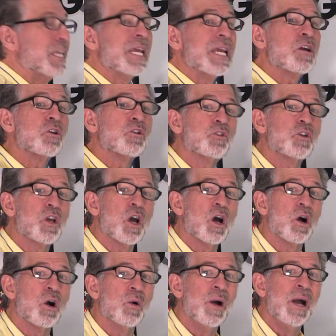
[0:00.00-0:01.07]
years
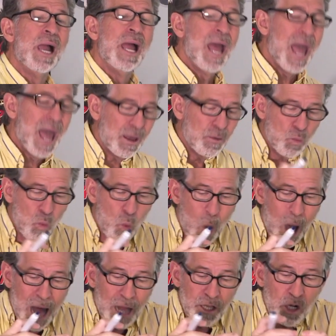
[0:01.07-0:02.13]
ago, and
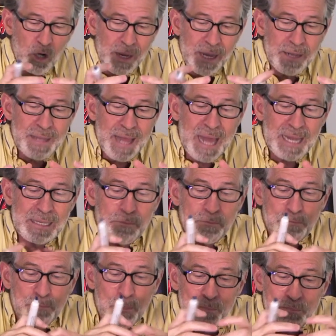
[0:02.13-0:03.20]
while you're in that
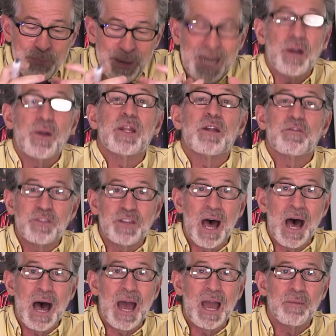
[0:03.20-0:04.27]
period of
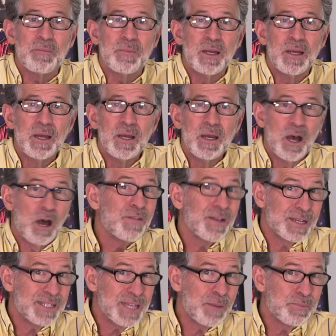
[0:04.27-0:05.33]
time of
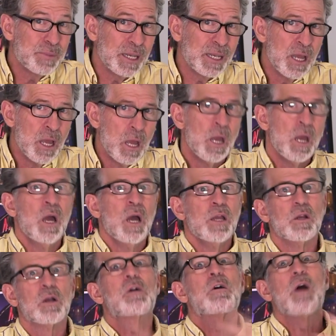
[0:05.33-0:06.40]
accepting,
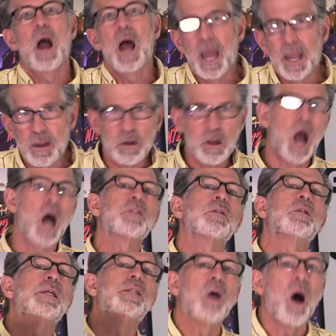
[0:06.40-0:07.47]
you're crying or
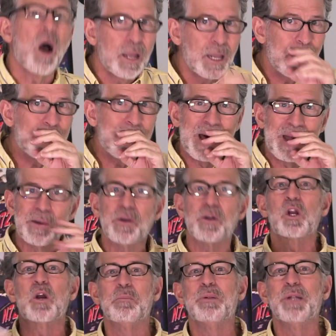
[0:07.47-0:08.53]
constantly talking about it
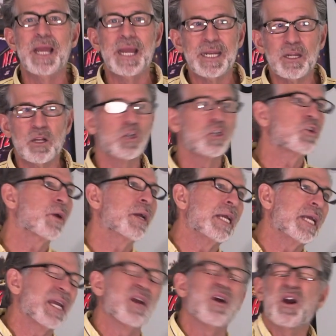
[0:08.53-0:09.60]
or complaining or
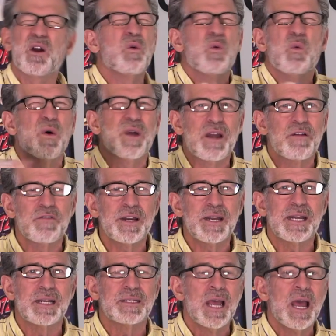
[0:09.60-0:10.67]
drinking or whatever it
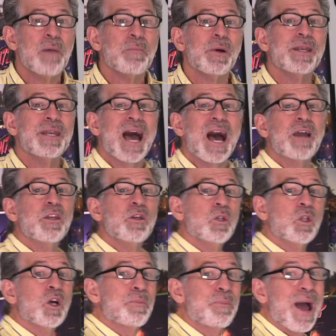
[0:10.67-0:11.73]
is. But now you
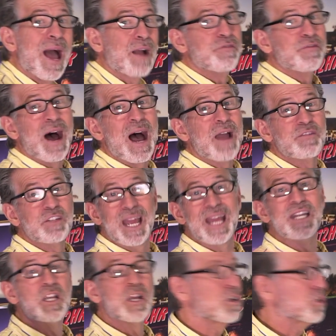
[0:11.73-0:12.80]
look back five,
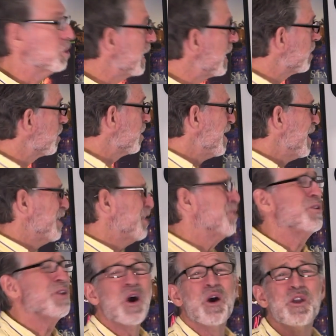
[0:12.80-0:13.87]
ten years later,
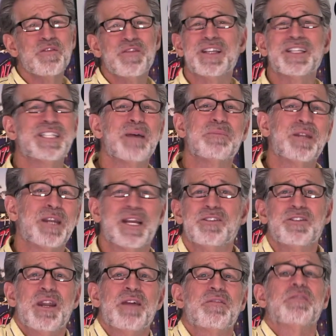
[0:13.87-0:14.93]
you know you've accepted it
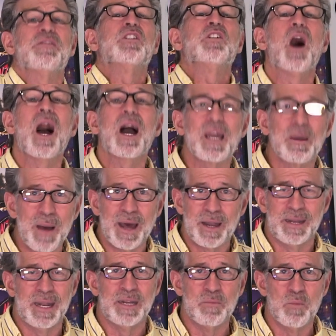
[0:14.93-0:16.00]
because you never even talk about
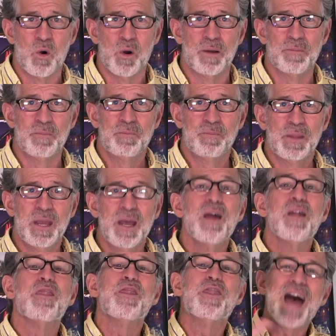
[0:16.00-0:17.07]
it anymore.
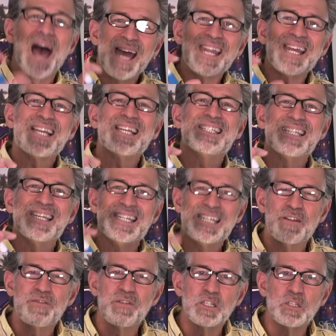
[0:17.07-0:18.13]
That is the
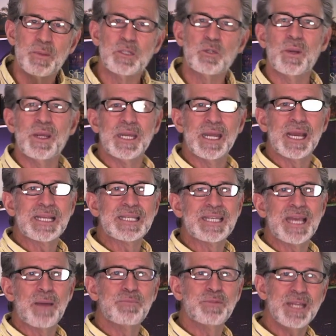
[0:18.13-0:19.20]
difference between
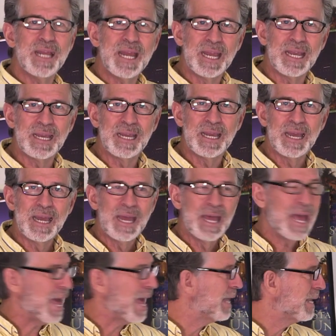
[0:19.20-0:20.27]
accepting
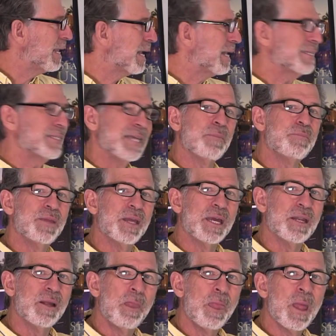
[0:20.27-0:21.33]
and
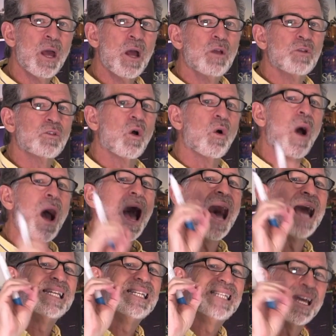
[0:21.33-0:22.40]
accepted. So
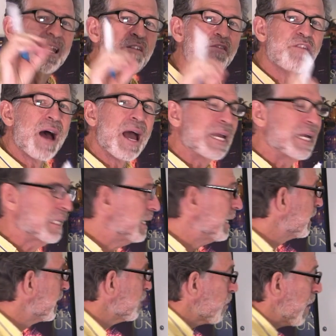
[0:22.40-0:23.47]
identify
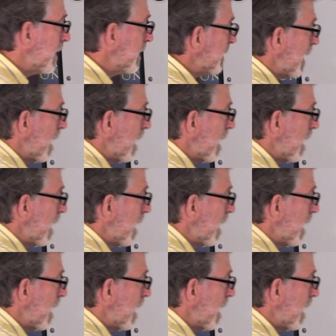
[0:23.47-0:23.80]
clearly, write it